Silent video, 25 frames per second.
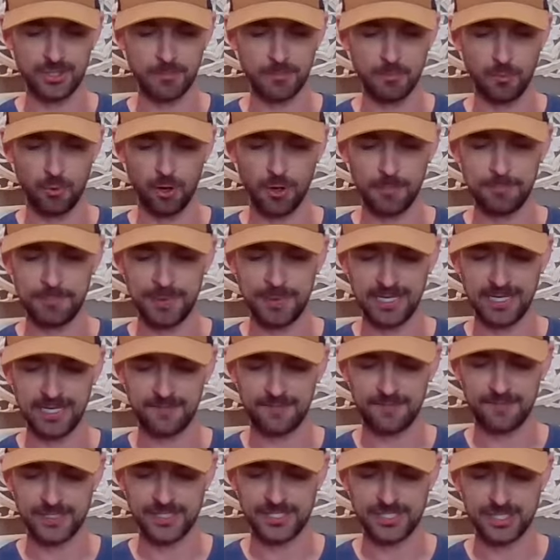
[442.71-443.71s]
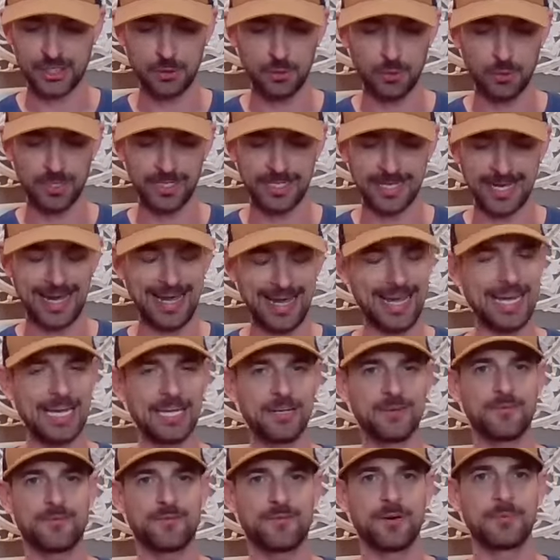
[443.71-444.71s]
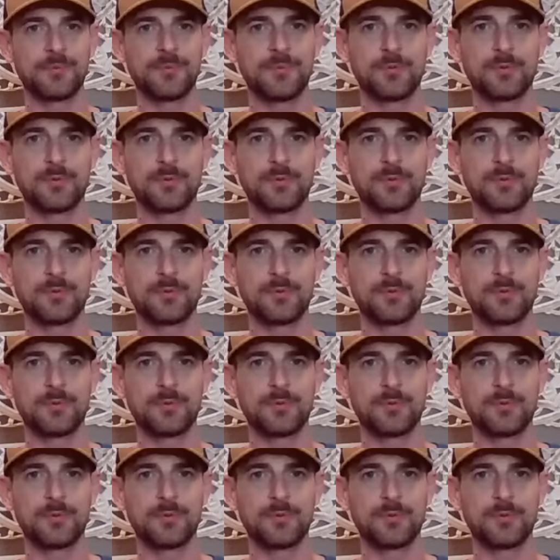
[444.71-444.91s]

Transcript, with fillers: the more benefits you will gain from